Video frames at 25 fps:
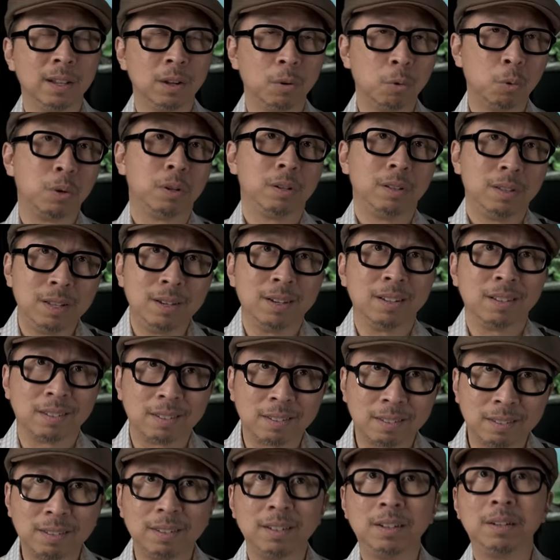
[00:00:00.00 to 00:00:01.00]
well, in a
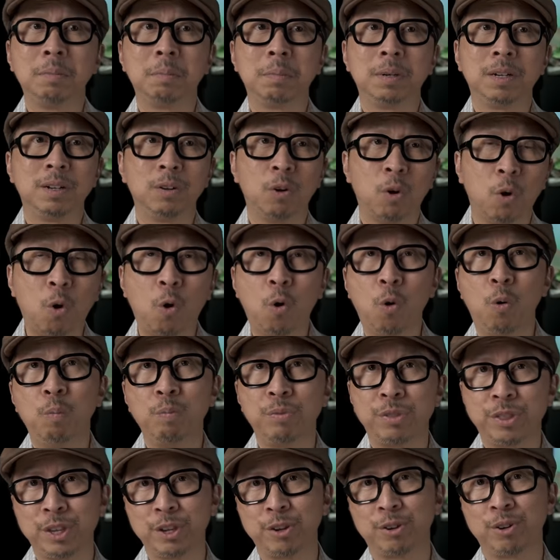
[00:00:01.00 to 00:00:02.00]
cinema home
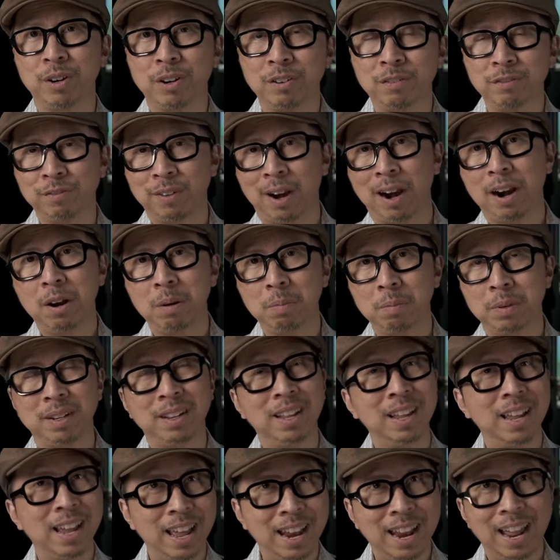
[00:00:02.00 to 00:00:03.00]
theater environment,
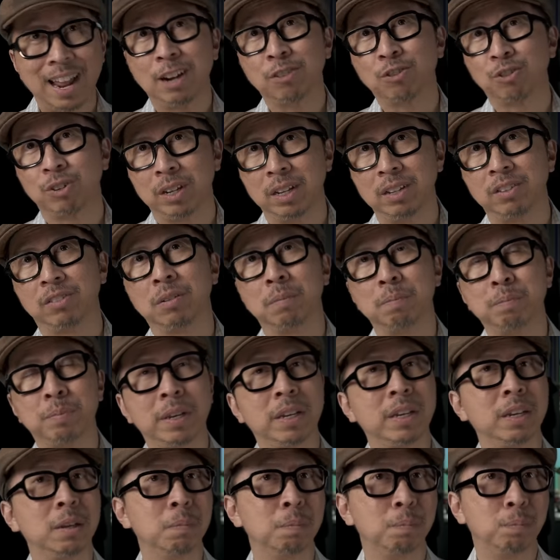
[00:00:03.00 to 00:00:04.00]
it actually ends up
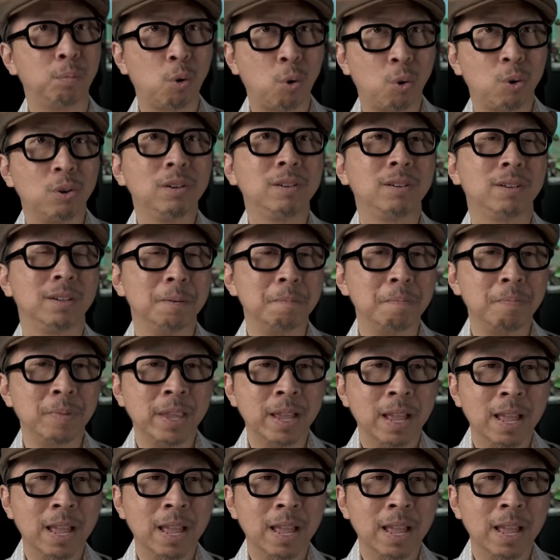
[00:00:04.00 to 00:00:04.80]
being important.